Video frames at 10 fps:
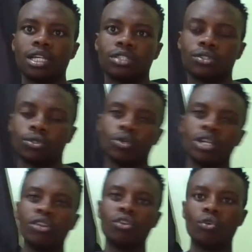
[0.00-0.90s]
So I
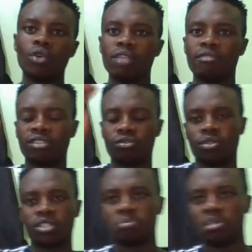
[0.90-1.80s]
don't know whether first to
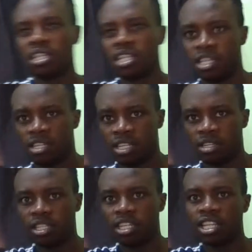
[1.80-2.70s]
explain the
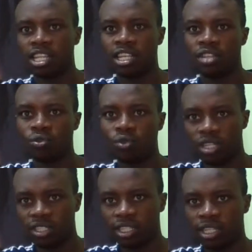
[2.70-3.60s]
trade that I took
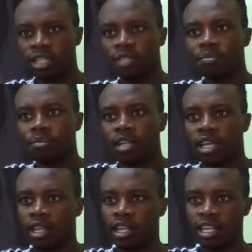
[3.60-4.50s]
yesterday
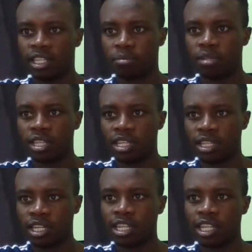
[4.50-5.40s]
and then explain the
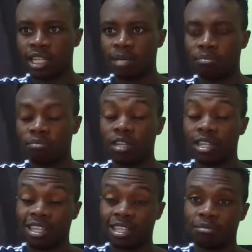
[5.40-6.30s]
trade that
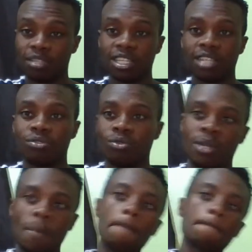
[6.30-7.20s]
I'm taking today.